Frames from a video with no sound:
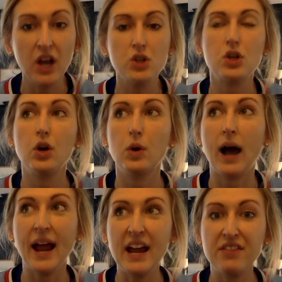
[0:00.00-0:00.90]
So
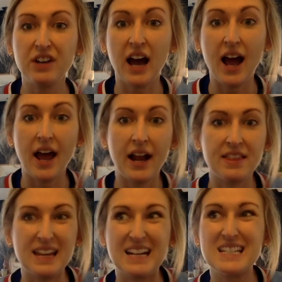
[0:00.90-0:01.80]
I have got, I
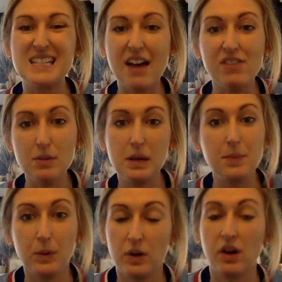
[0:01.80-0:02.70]
think, 7
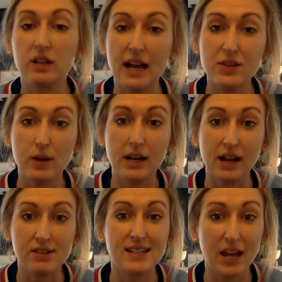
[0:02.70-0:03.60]
people in our class right
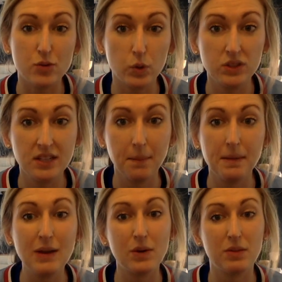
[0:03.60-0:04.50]
now scheduled to
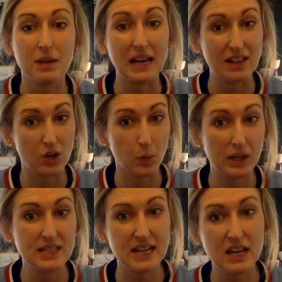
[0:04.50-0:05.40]
meet with me either
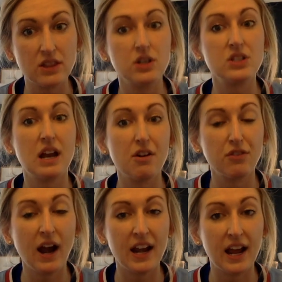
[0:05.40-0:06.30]
Wednesday, Thursday, or
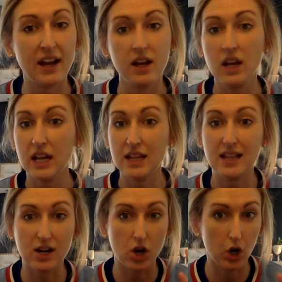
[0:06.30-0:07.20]
Friday in
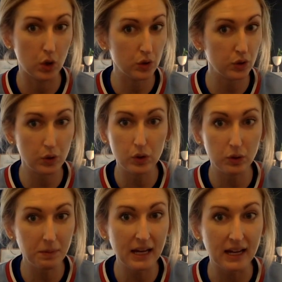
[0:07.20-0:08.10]
their own Google
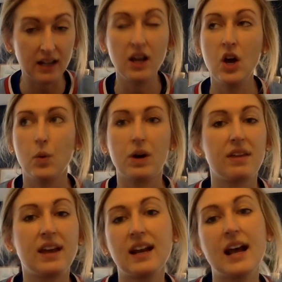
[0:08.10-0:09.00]
Meet, where
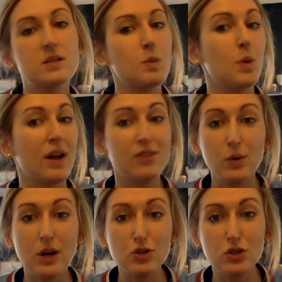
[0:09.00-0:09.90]
they can ask me whatever
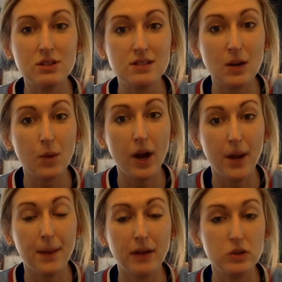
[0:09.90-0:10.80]
questions they want
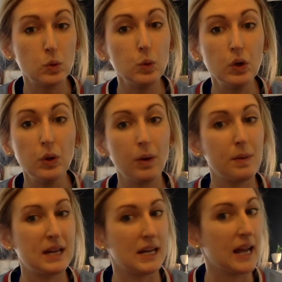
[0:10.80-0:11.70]
about school, where we
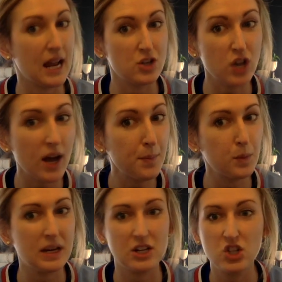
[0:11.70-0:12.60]
can catch up,
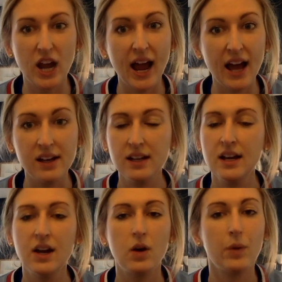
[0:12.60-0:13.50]
we can chat,
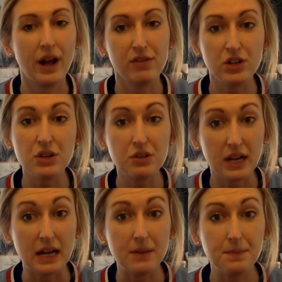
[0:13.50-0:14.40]
whatever you
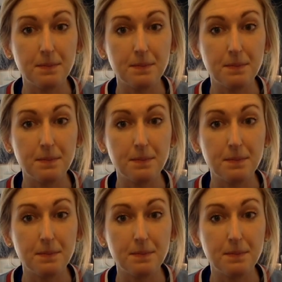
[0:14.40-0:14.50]
need.